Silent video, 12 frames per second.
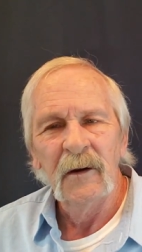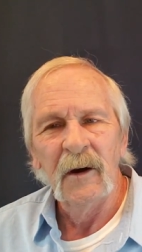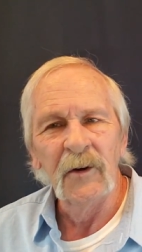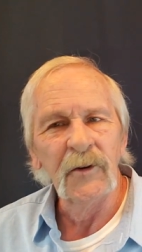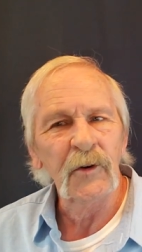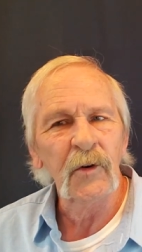
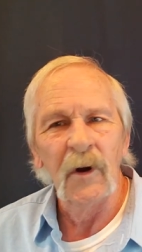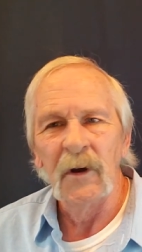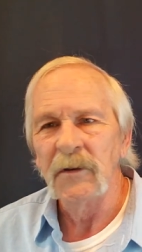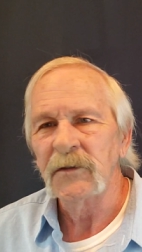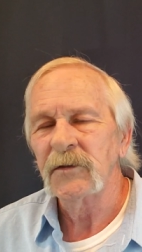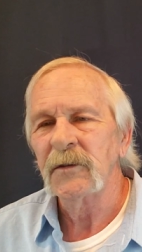under
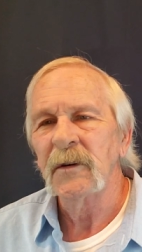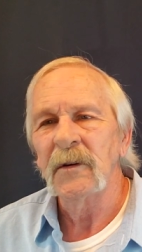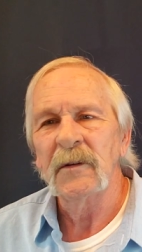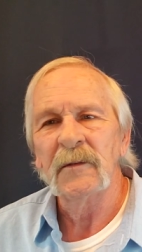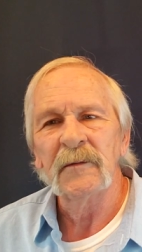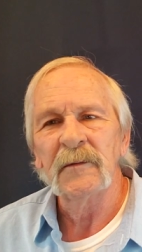grace
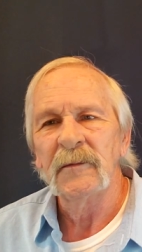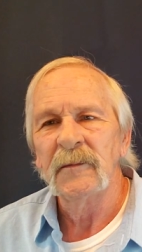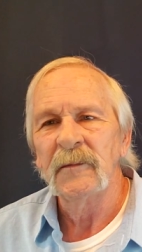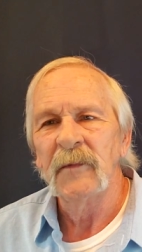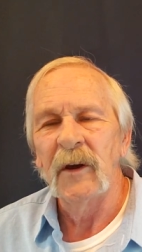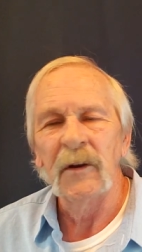
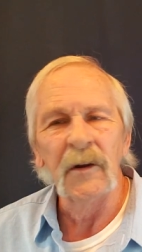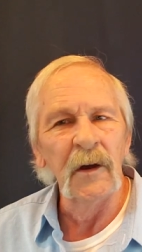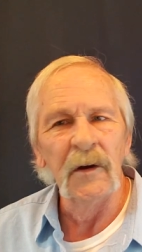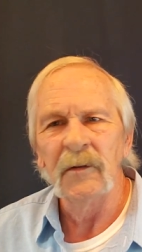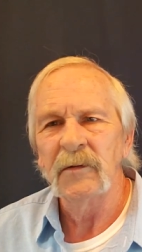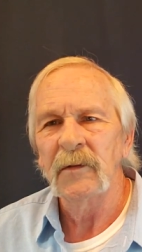and
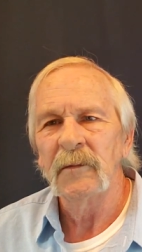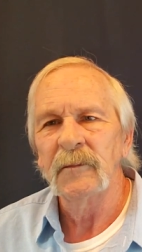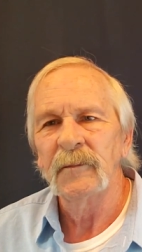love.